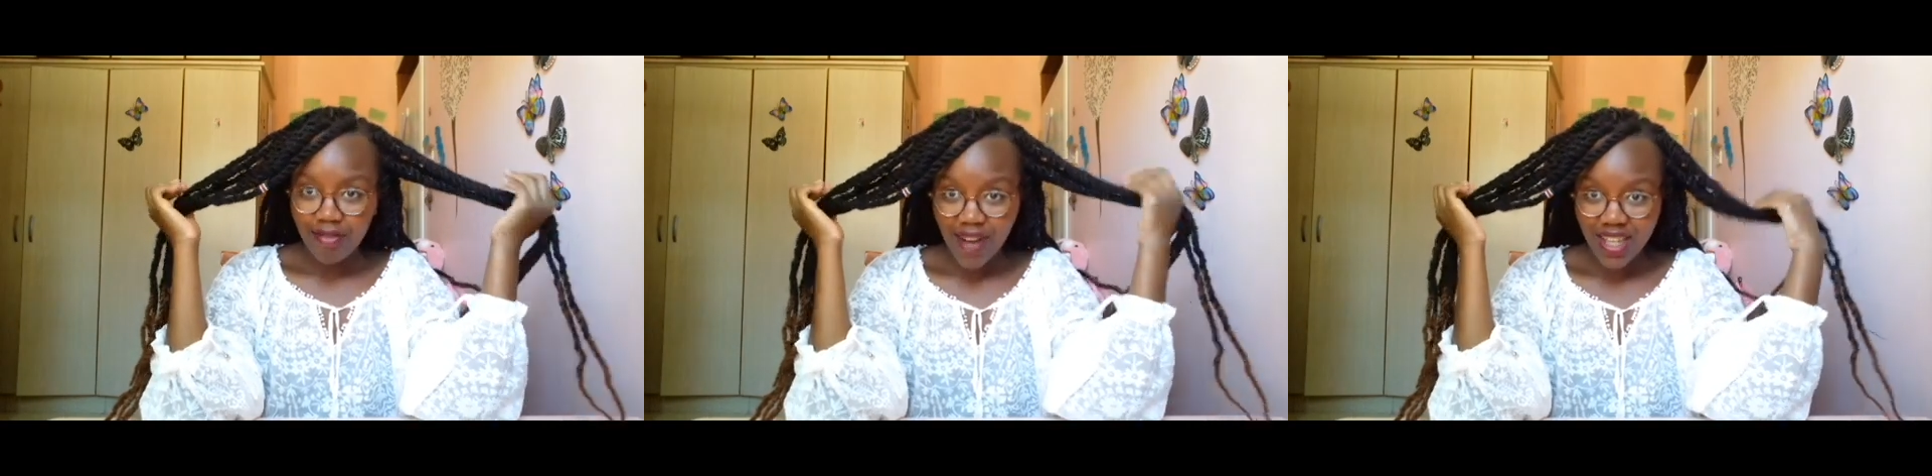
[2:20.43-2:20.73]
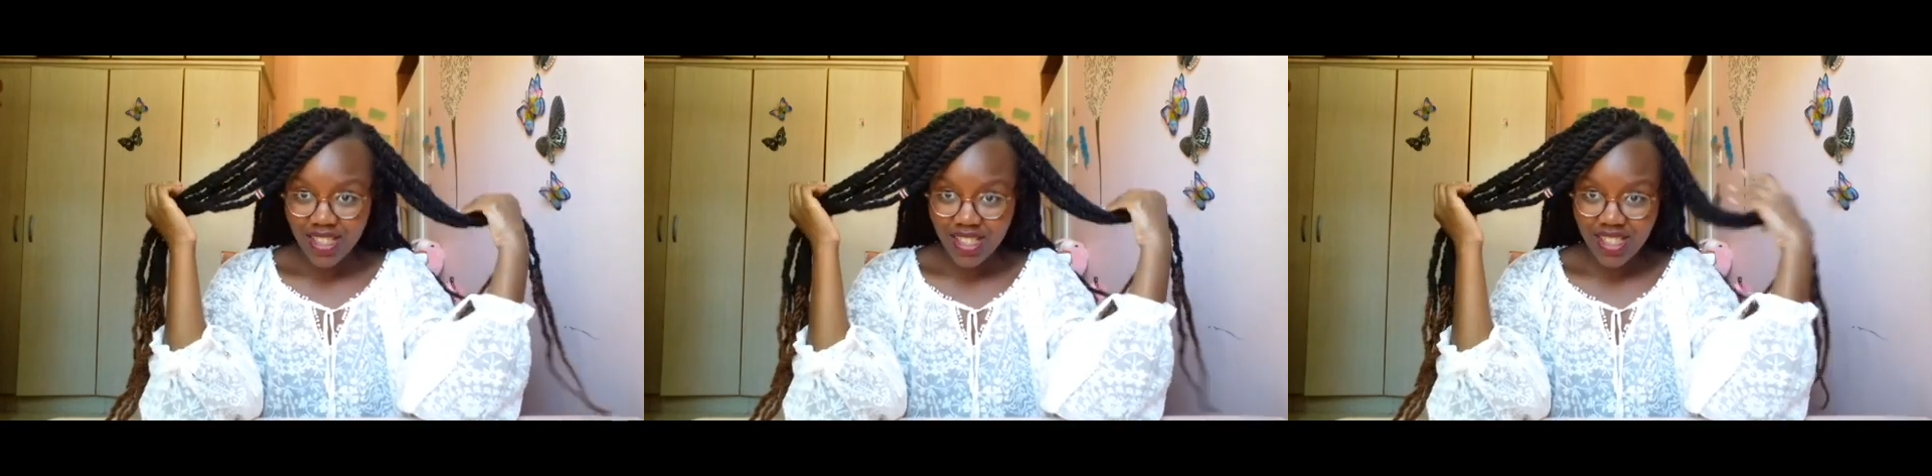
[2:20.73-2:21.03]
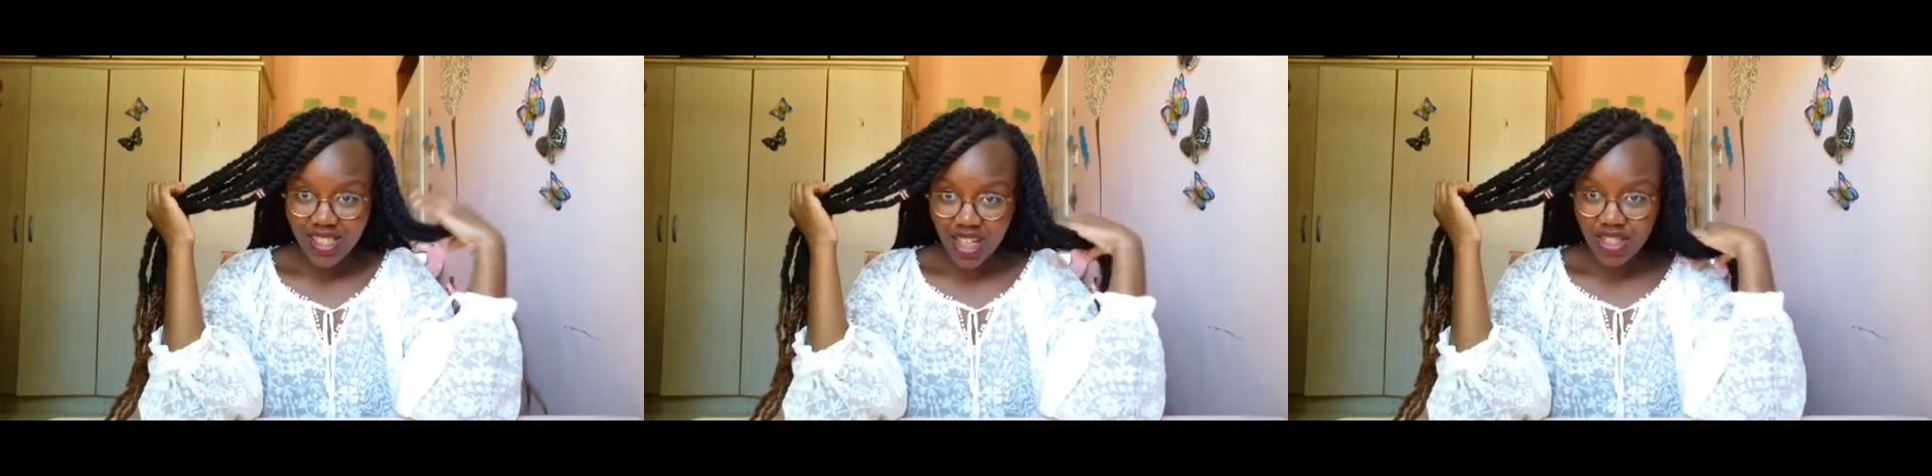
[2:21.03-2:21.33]
First,
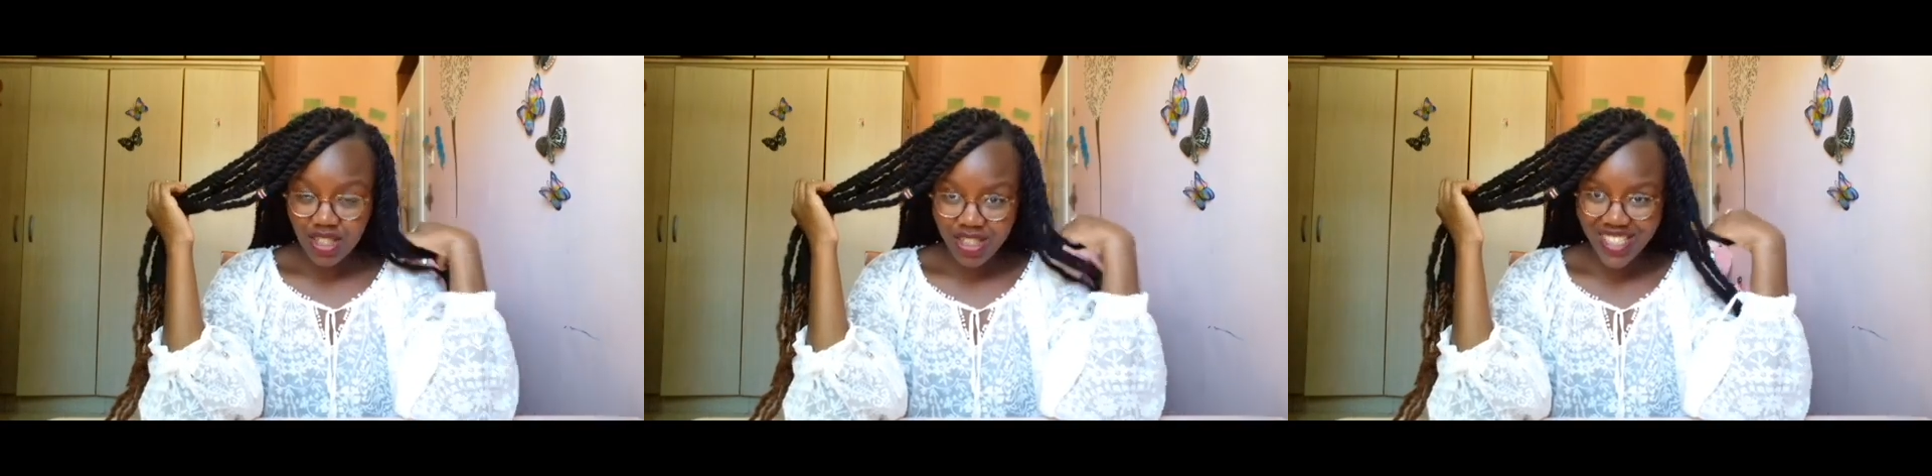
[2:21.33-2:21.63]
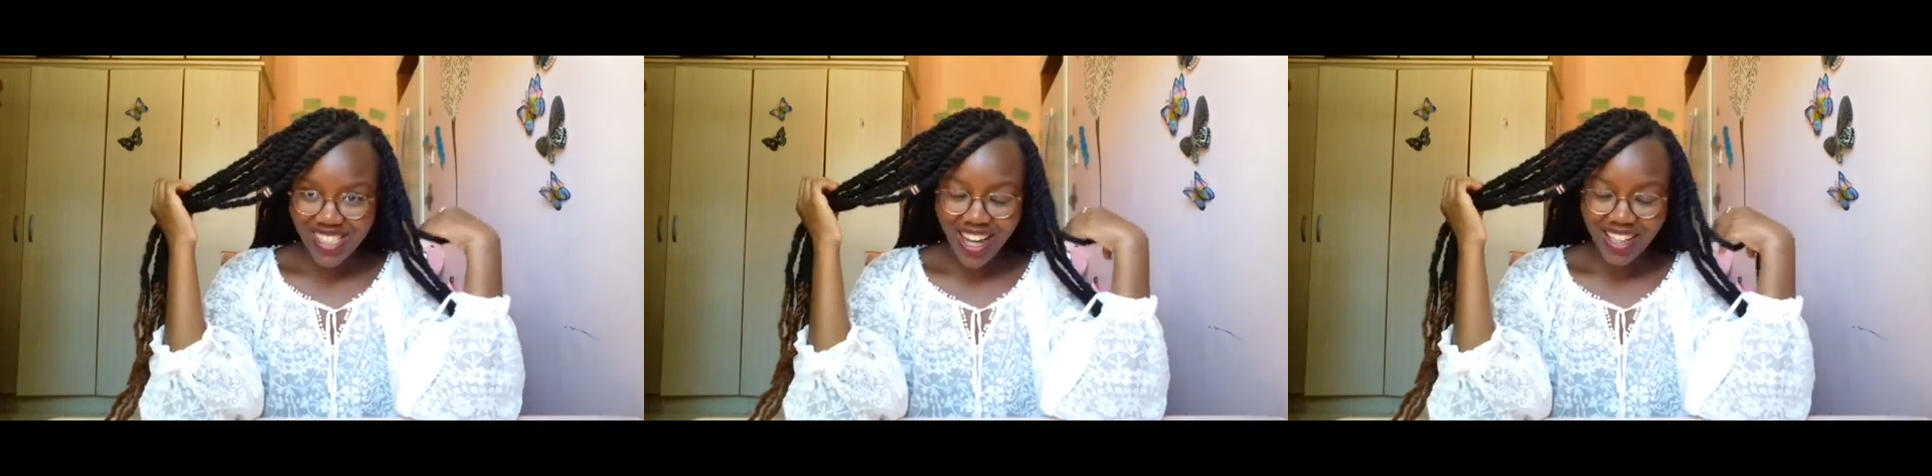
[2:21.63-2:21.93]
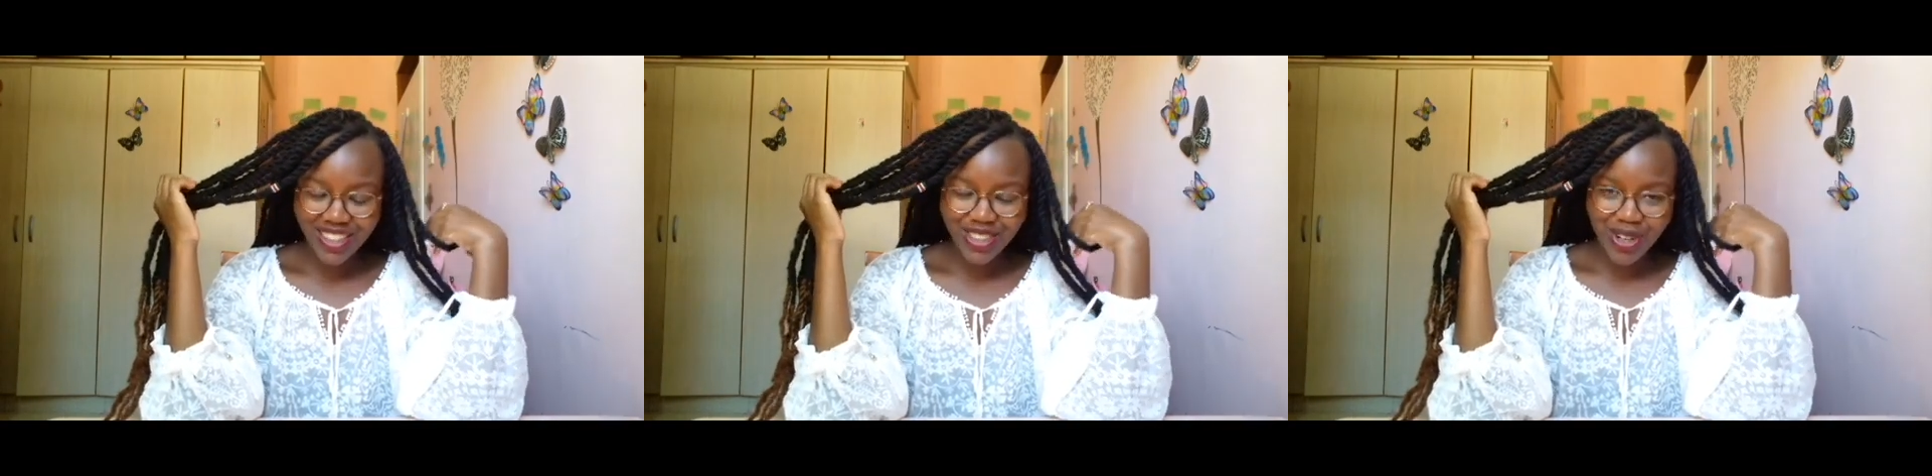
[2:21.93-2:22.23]
start